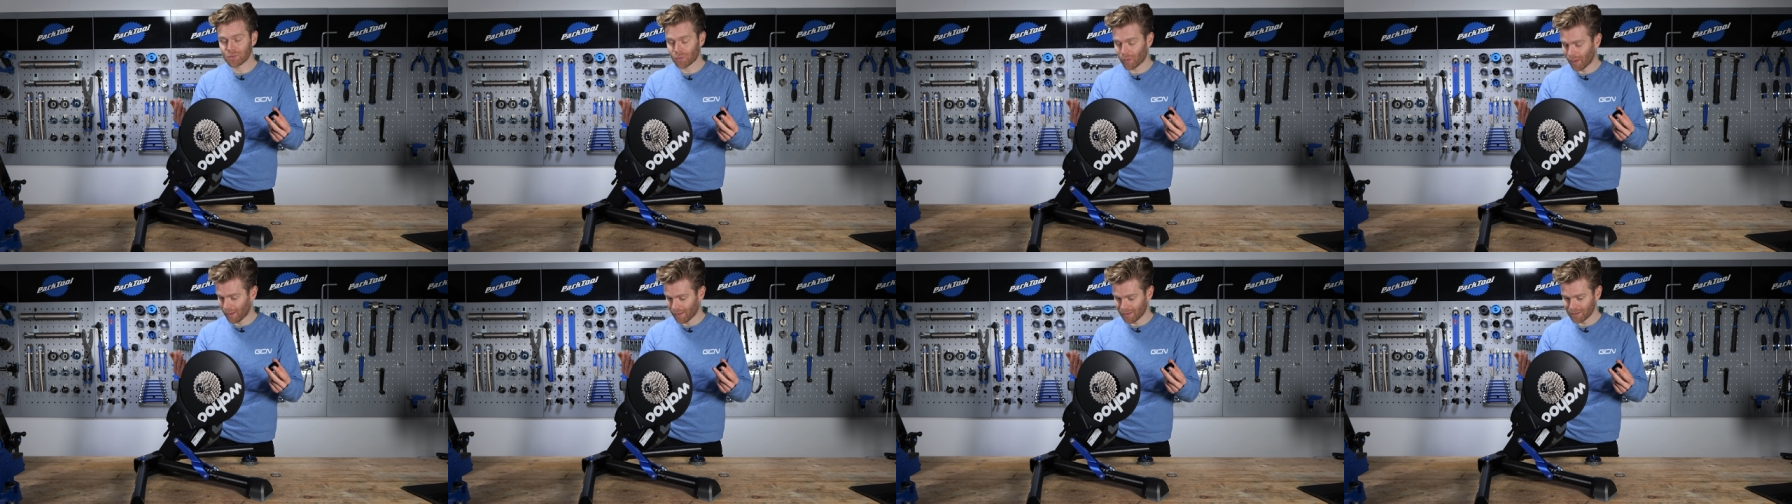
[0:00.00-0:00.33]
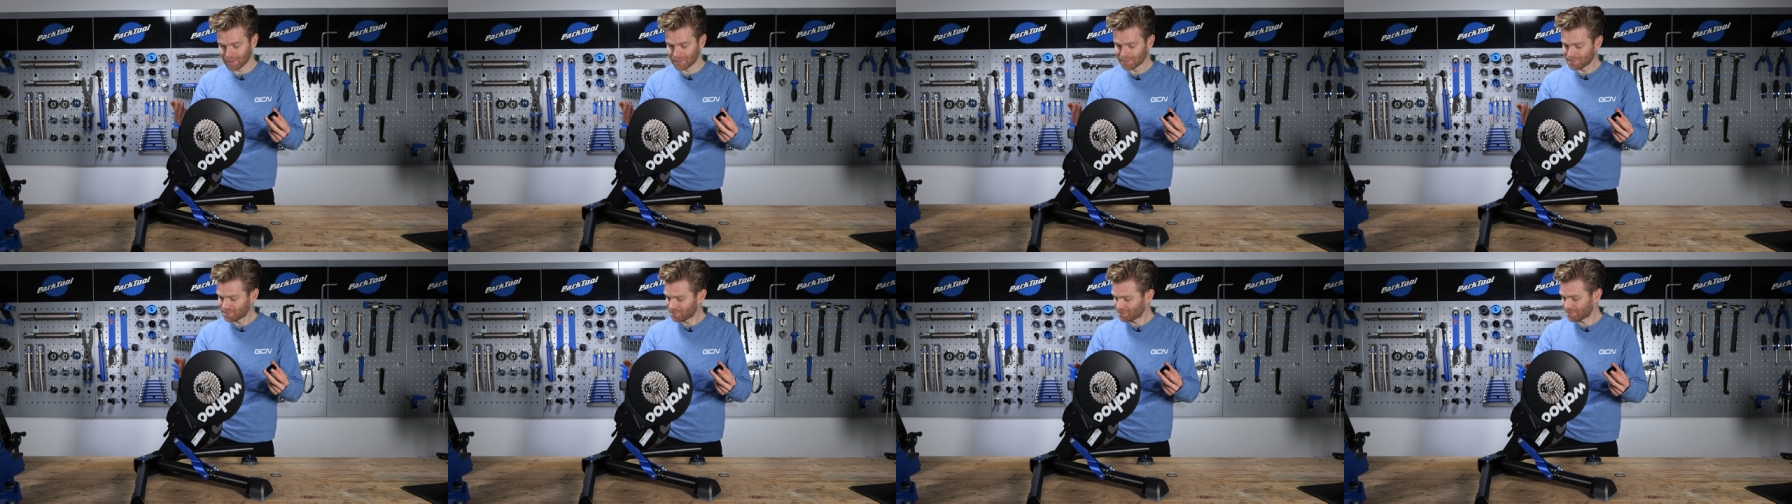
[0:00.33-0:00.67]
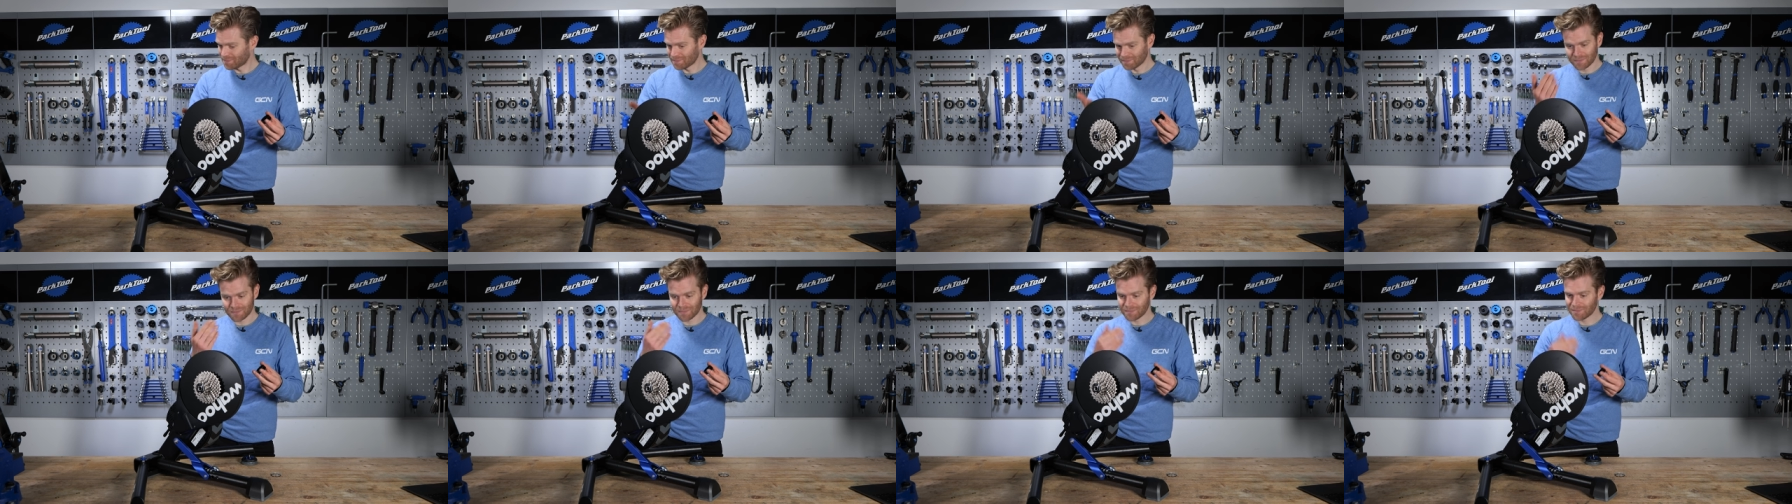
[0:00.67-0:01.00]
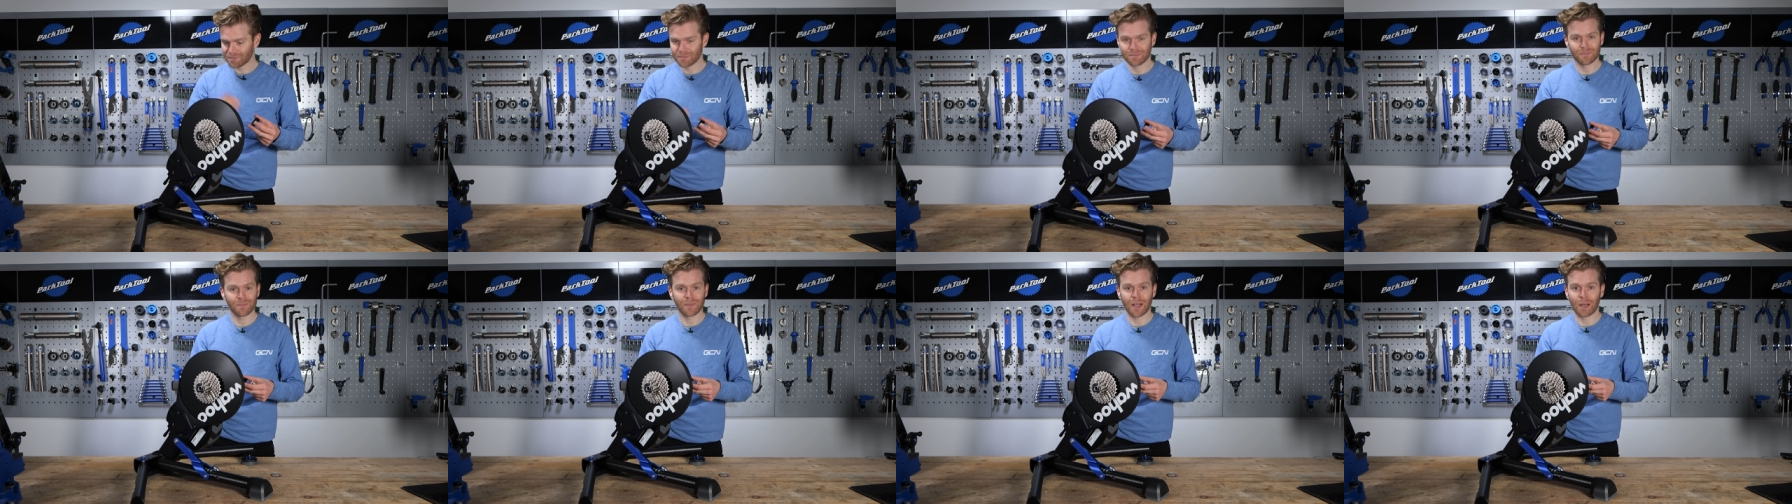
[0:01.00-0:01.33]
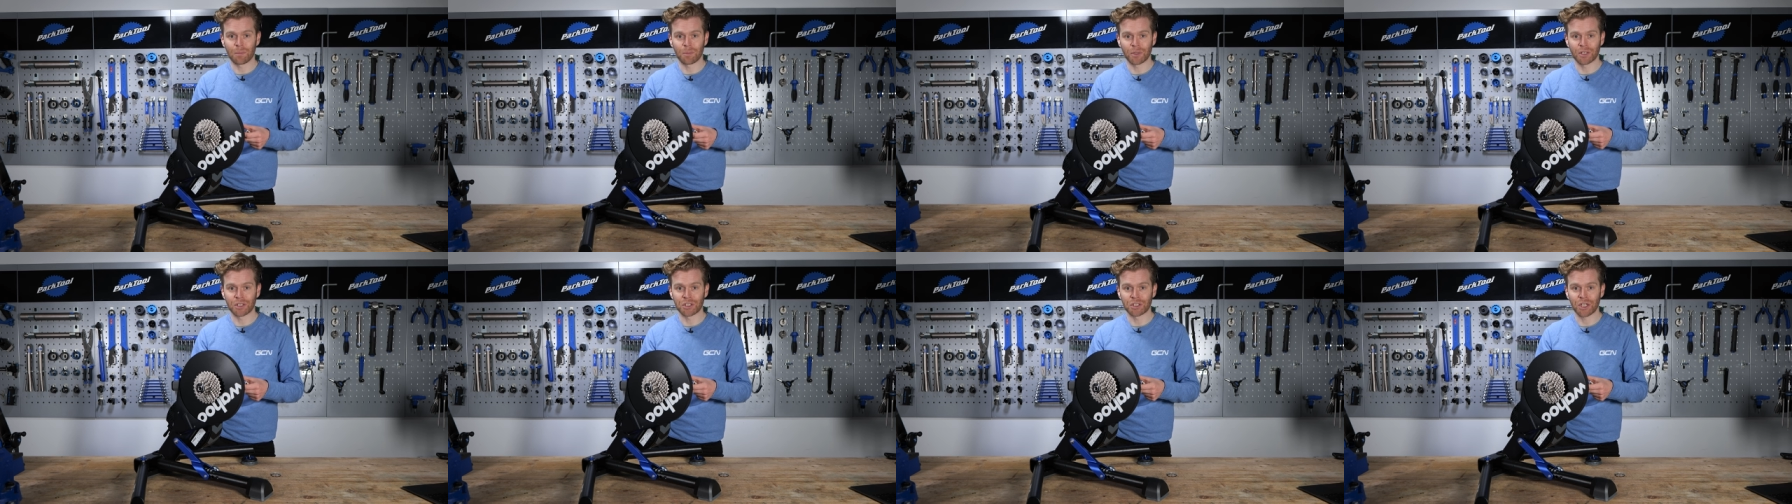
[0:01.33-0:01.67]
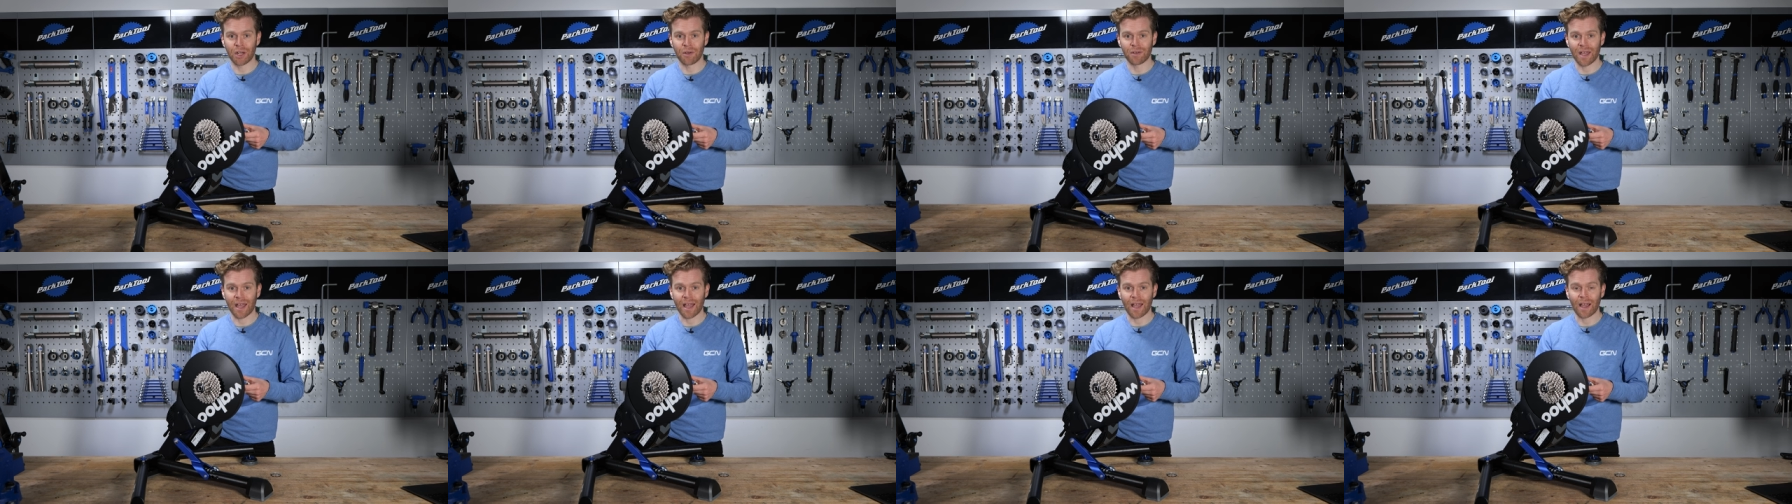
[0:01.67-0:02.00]
Well, I'm going to show
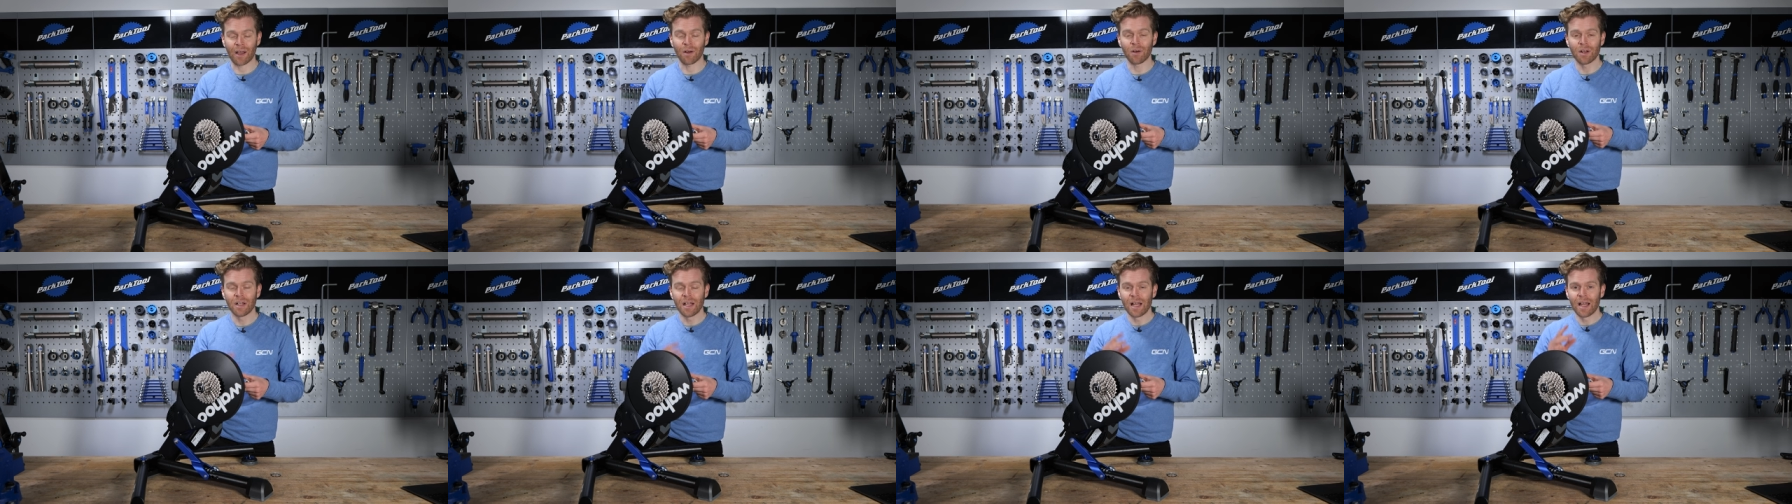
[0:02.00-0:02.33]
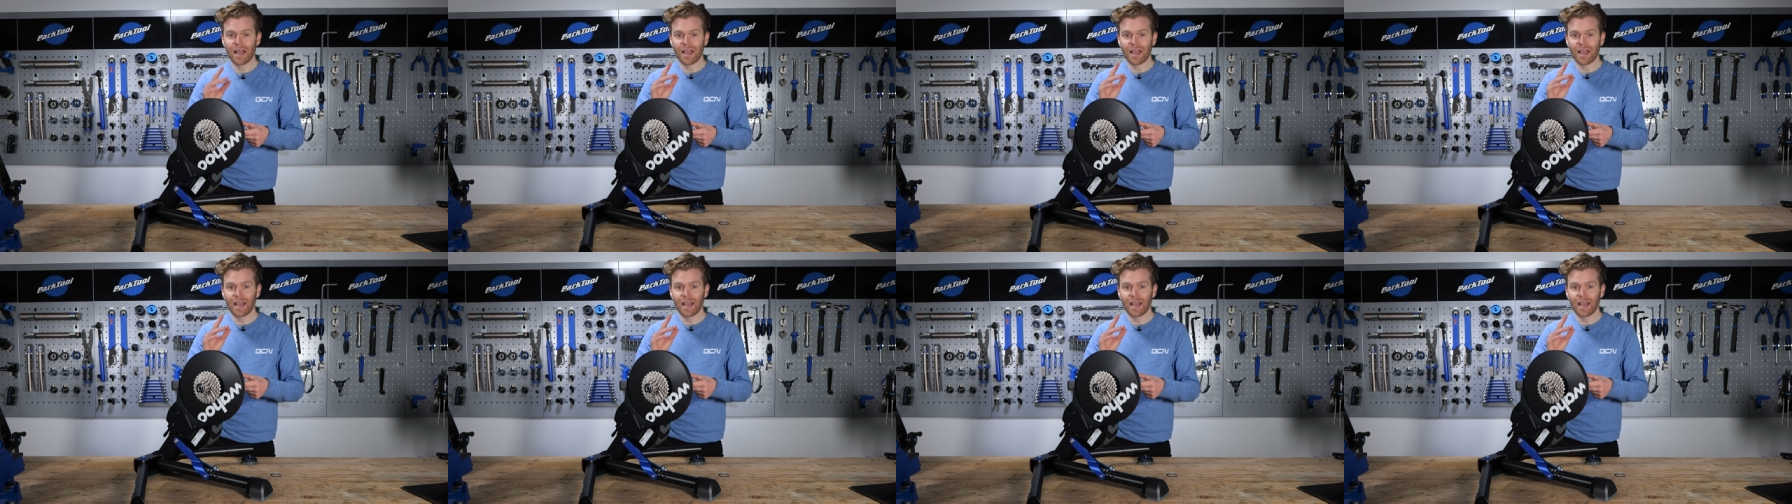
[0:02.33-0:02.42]
you how.